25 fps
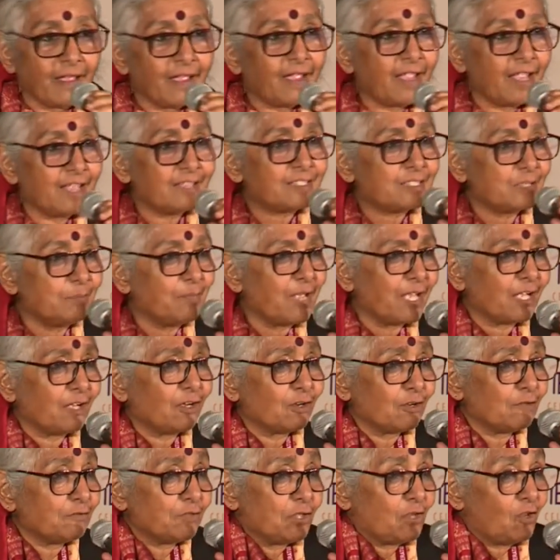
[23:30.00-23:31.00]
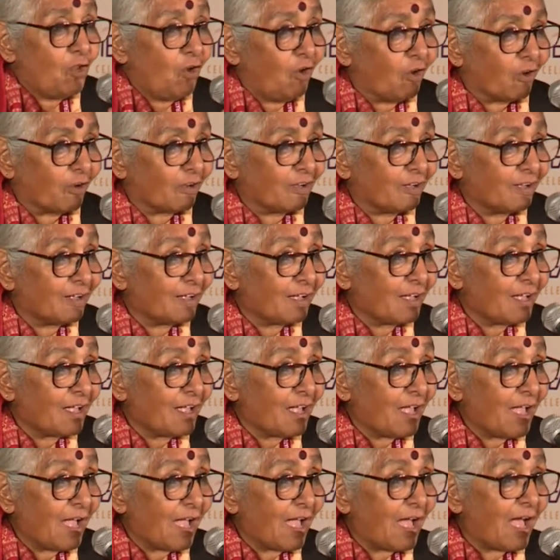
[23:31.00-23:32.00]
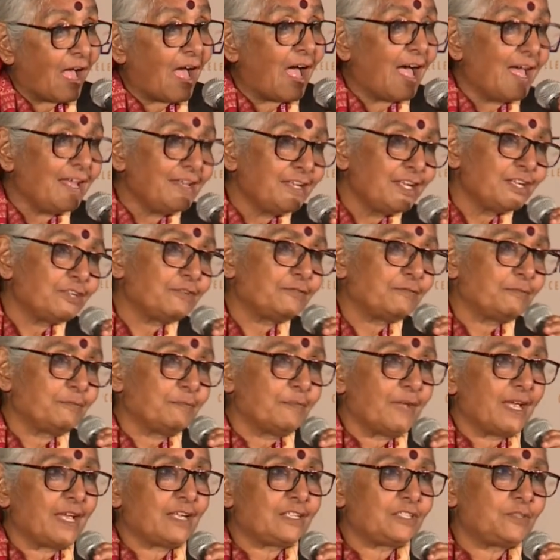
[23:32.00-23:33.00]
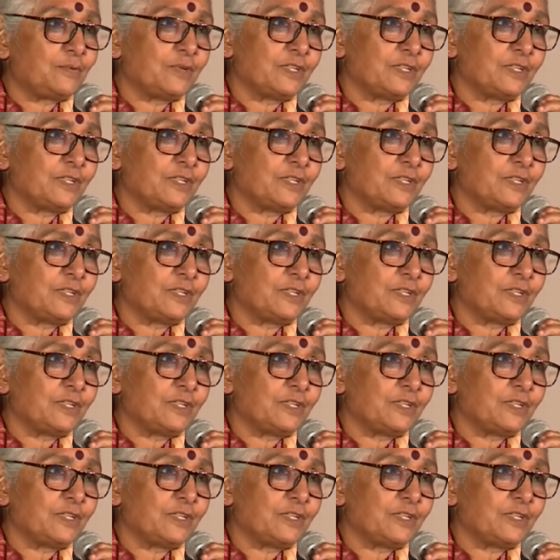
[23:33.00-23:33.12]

is the maker of the law. And it met